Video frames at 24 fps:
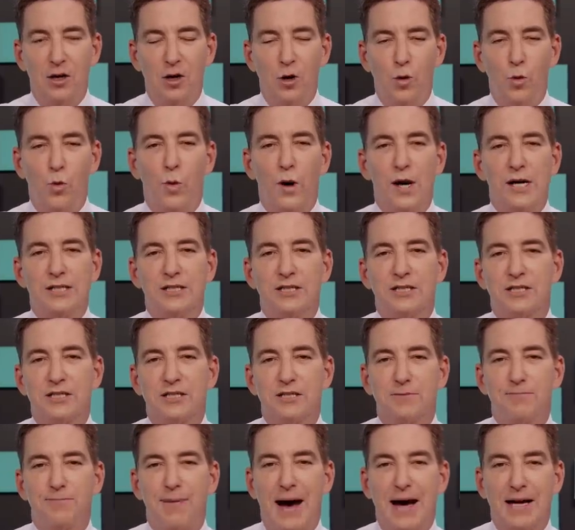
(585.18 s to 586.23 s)

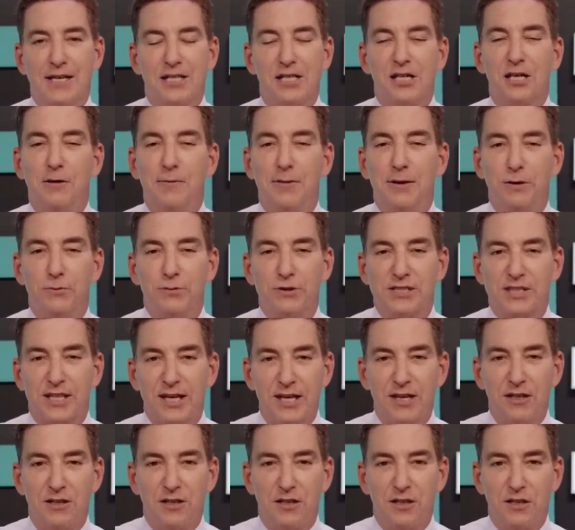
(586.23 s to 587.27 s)
Once Pat Tillman was
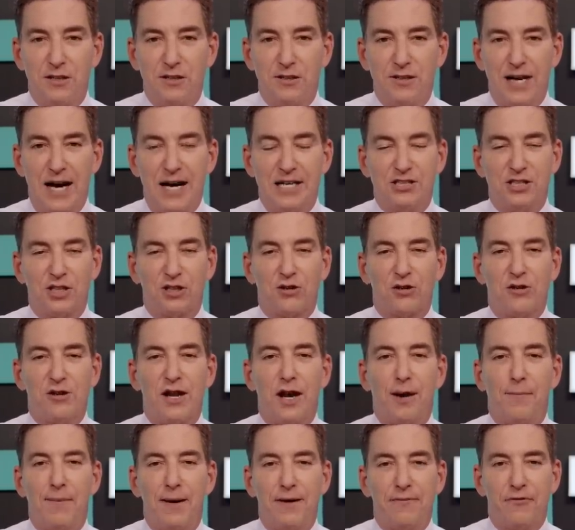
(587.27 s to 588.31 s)
killed, as it turned
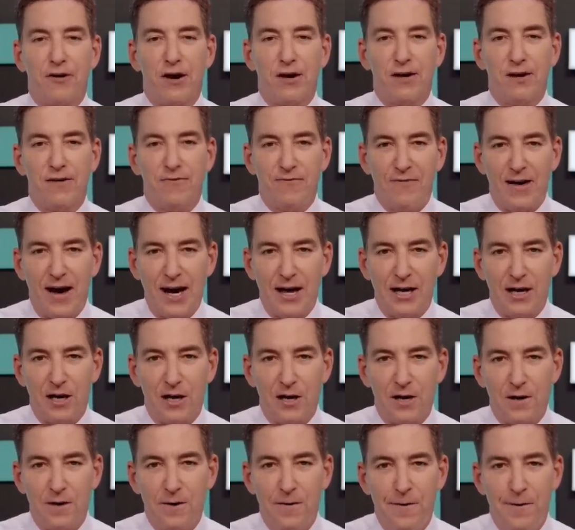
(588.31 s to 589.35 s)
out by friendly
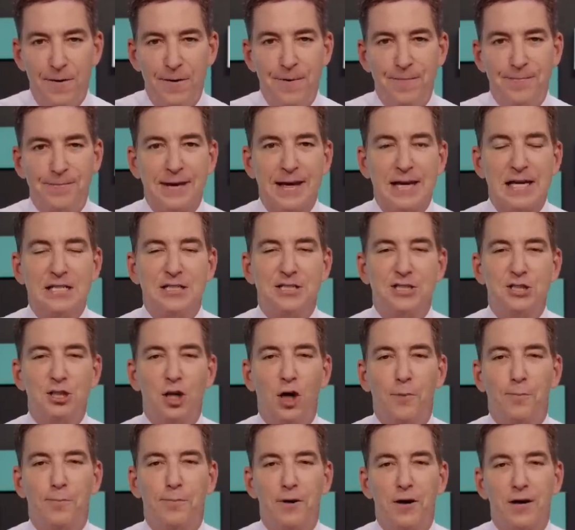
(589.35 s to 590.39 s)
fire, his
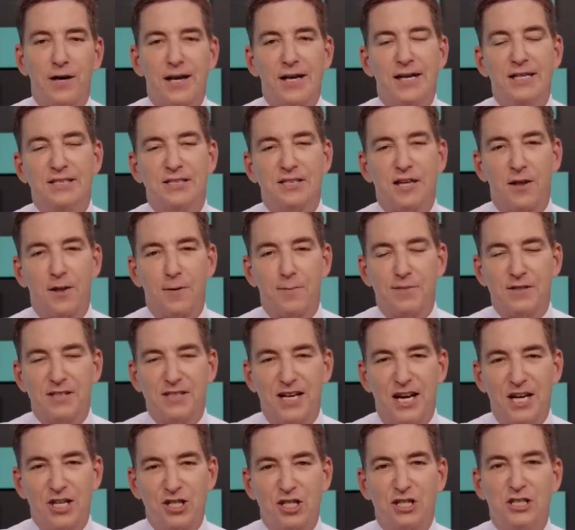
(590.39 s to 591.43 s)
notebook and his other
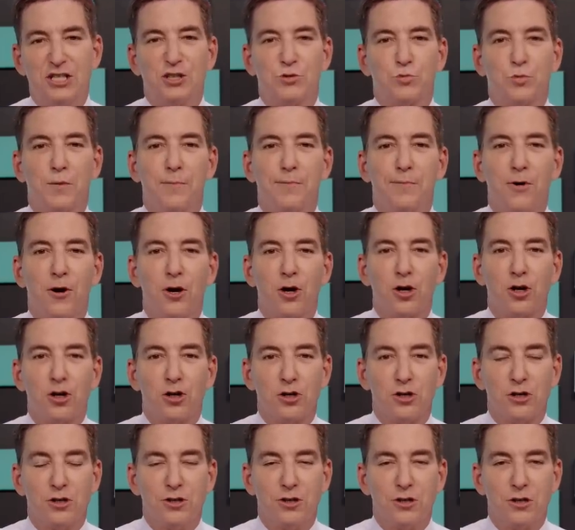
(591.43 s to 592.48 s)
possessions were
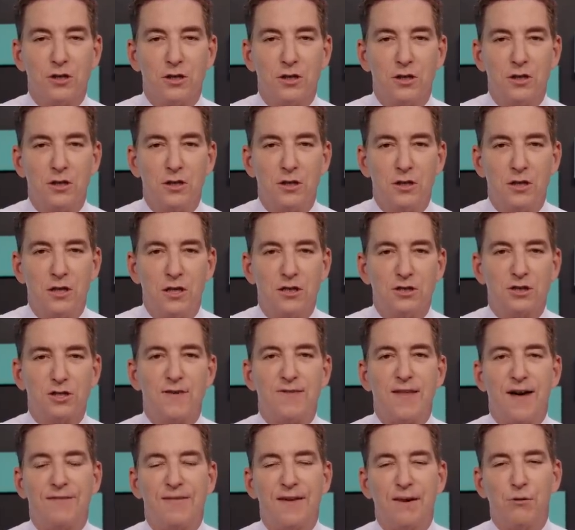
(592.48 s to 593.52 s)
burned so
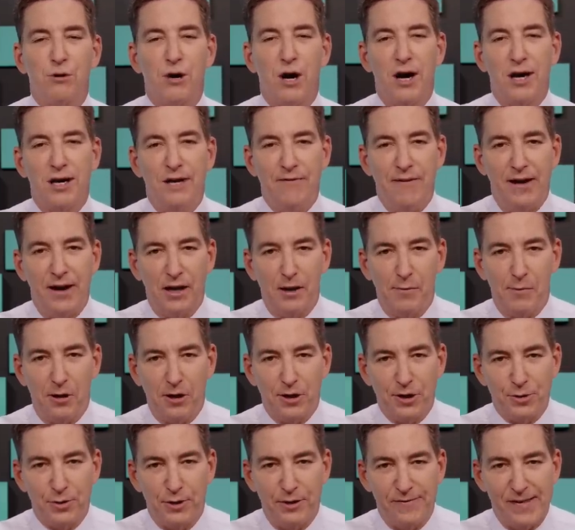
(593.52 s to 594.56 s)
that they were
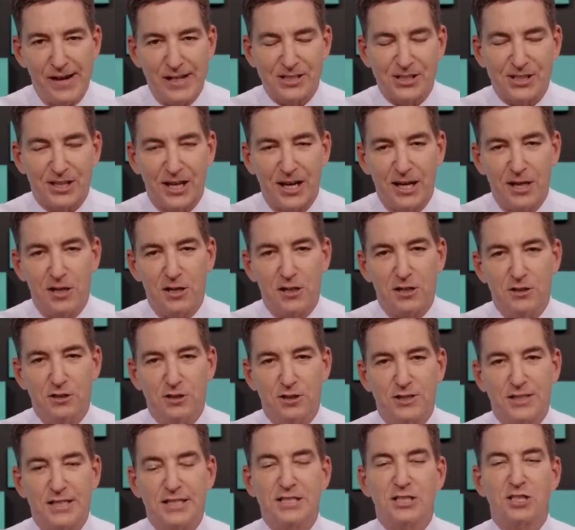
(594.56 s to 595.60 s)
unavailable to
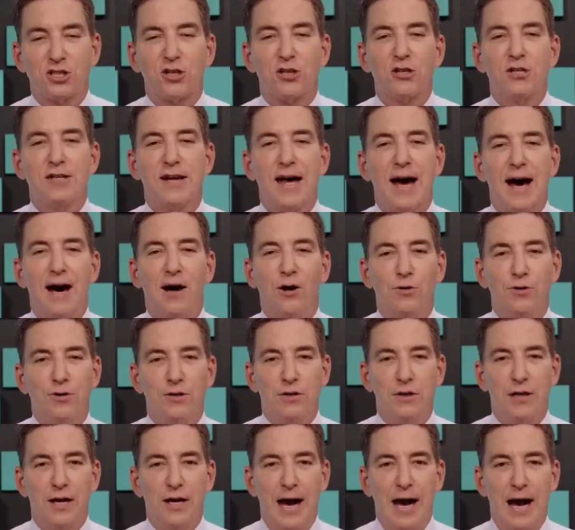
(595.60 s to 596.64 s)
investigators. This turned out
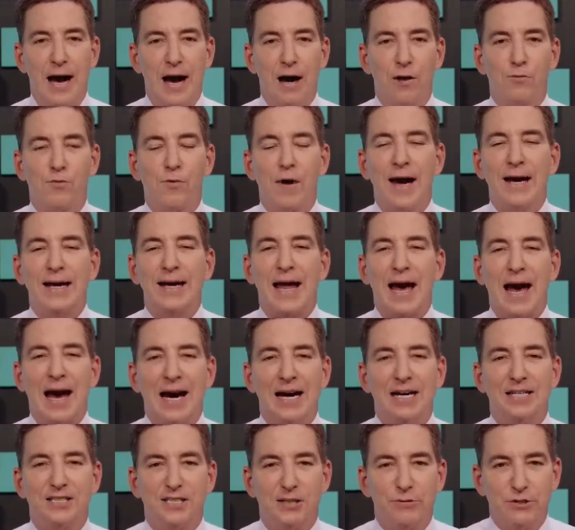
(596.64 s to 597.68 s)
right
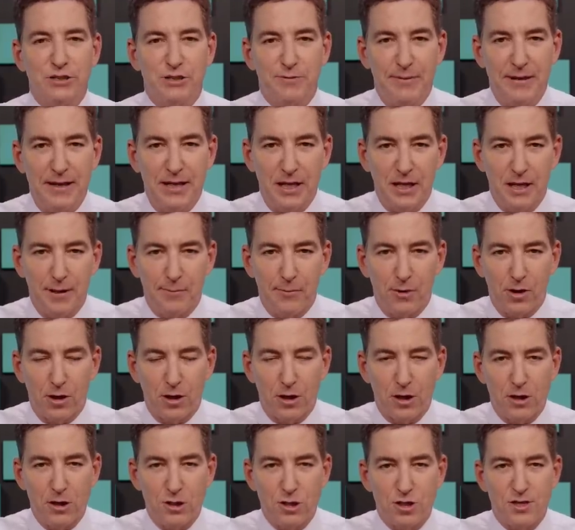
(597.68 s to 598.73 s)
as it was being
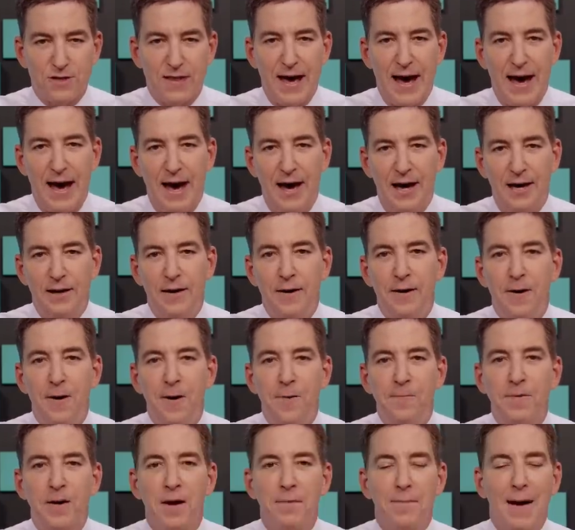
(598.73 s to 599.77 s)
emerged that
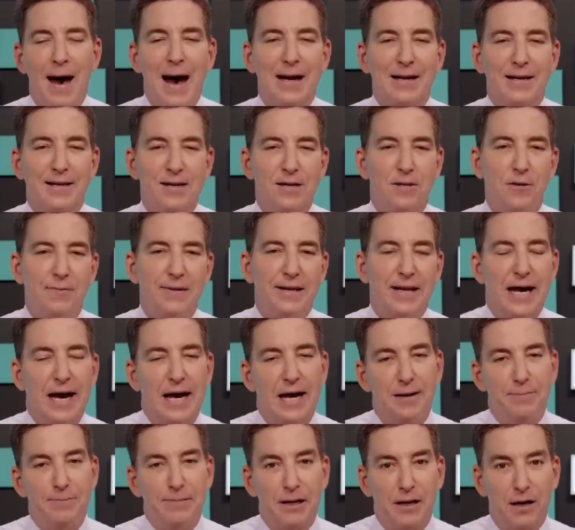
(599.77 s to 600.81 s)
Pat Tillman
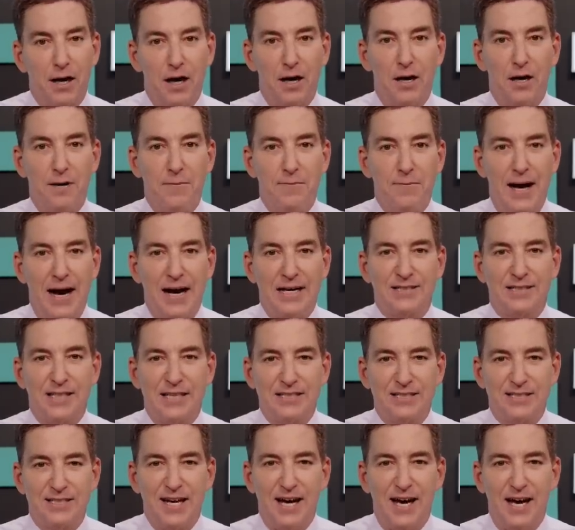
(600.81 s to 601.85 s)
had become, as I
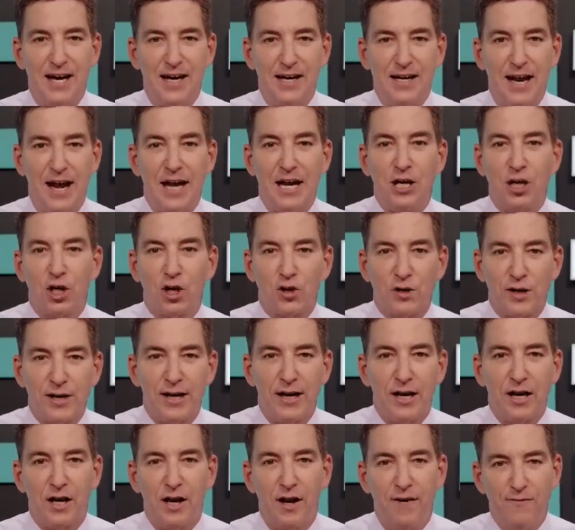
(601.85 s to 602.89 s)
said, a
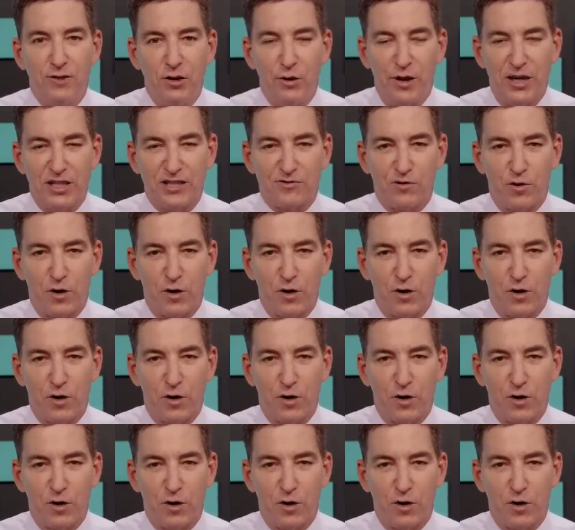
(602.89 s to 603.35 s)
critic of U.S.